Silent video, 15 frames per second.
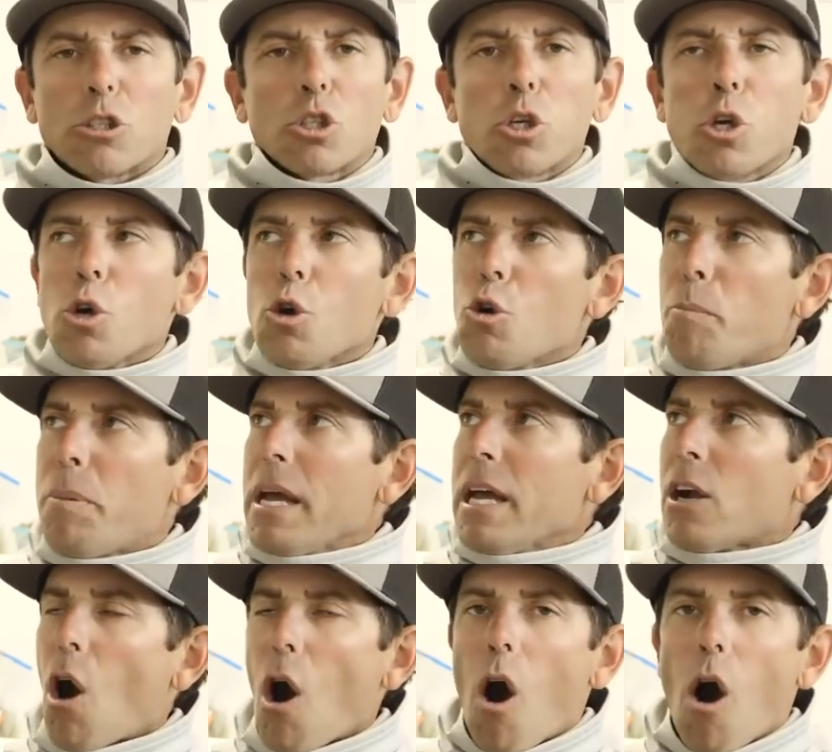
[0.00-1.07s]
two
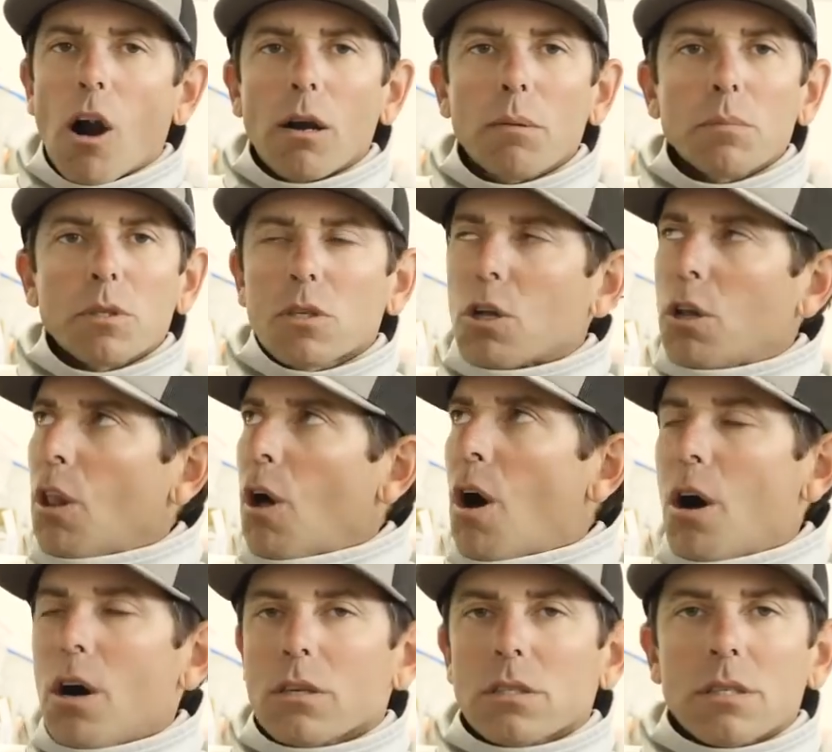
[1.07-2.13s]
big arms,
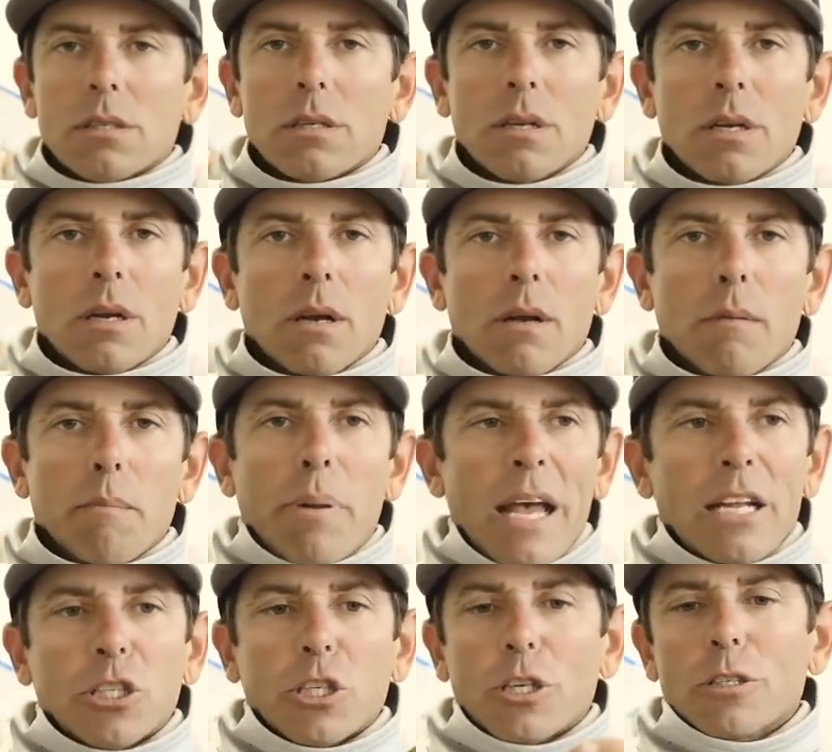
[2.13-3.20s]
claws,
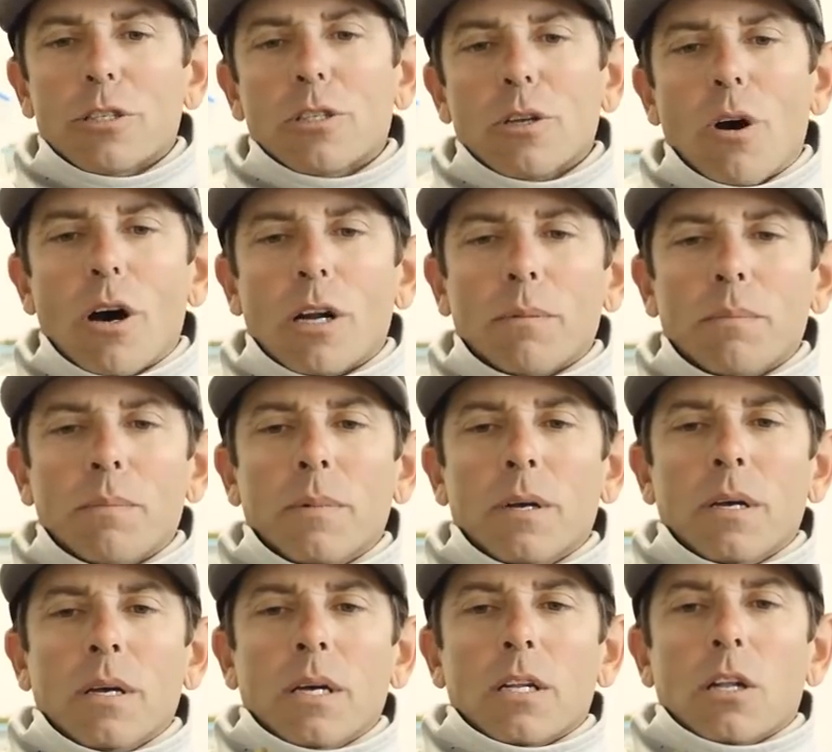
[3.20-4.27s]
pincers on them.
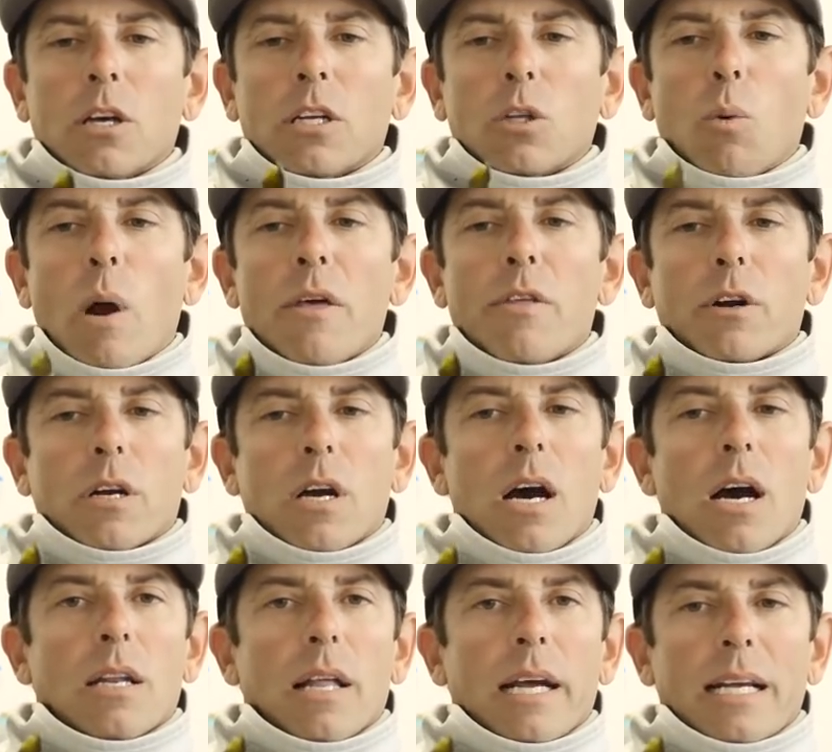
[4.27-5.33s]
Look at the way they're
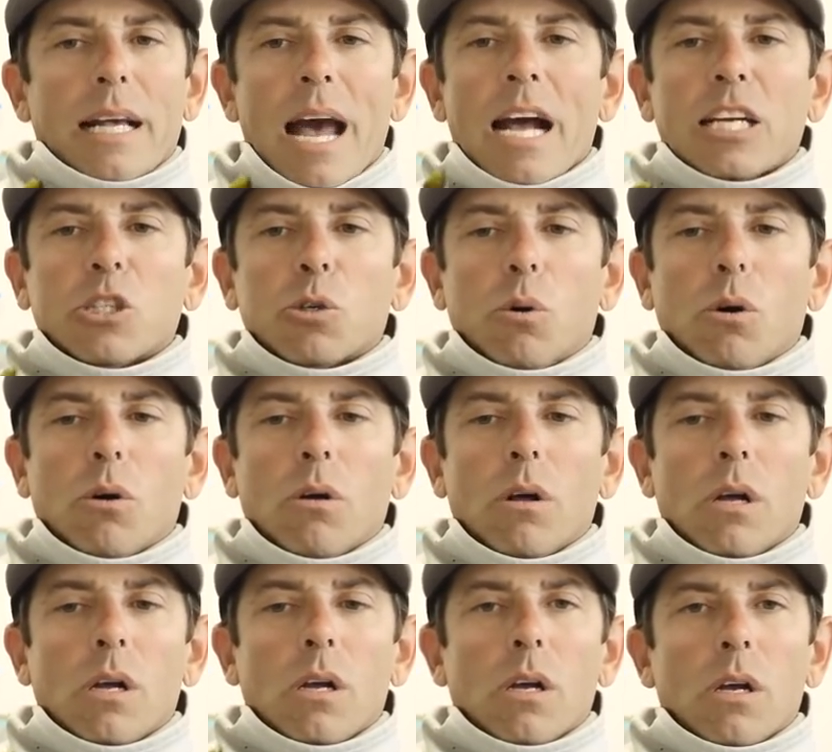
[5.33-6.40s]
cut, like
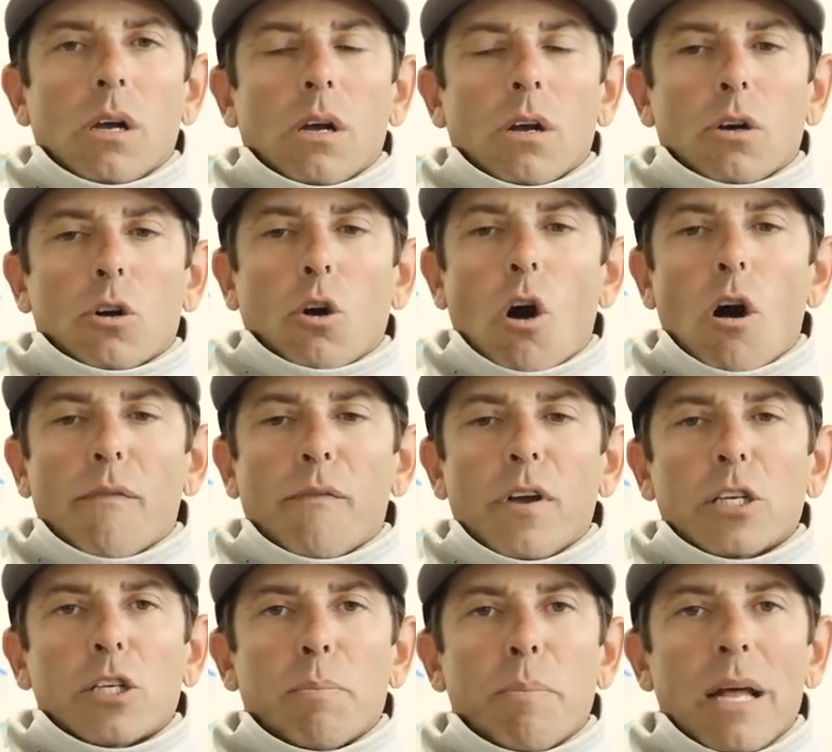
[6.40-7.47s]
actual
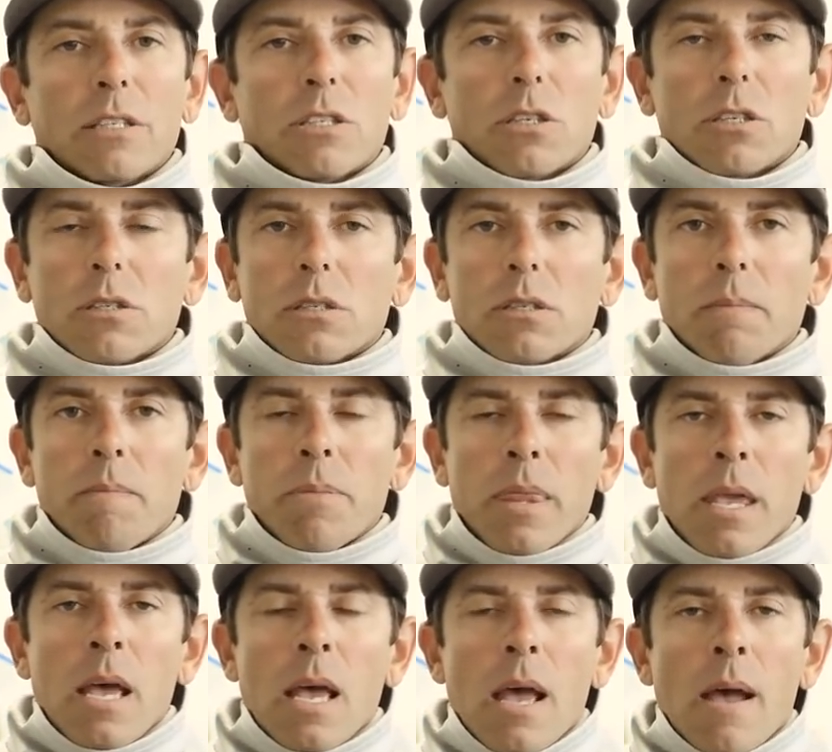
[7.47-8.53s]
crawfish pincers.
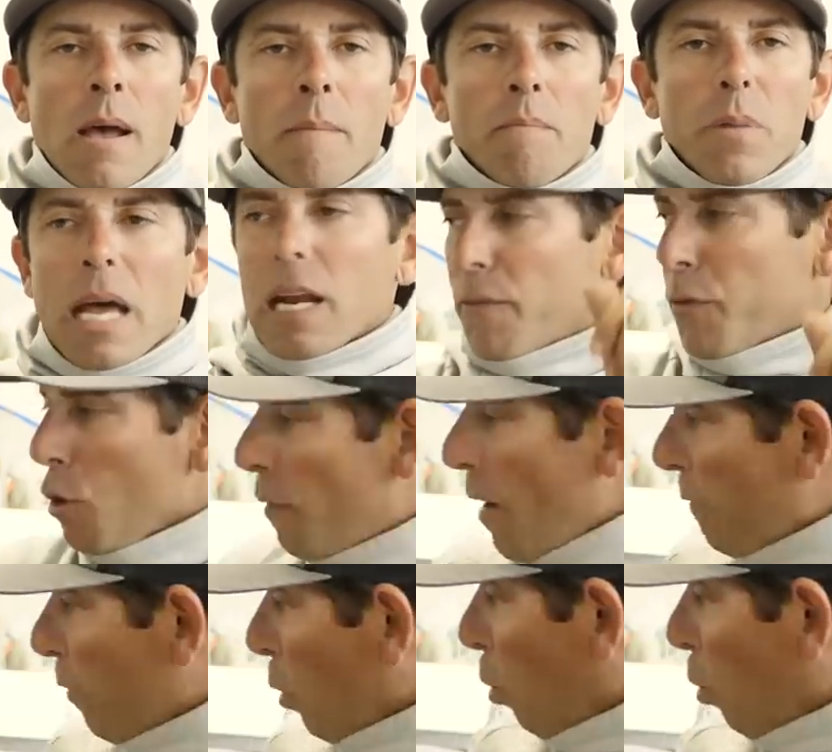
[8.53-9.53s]
And if you've ever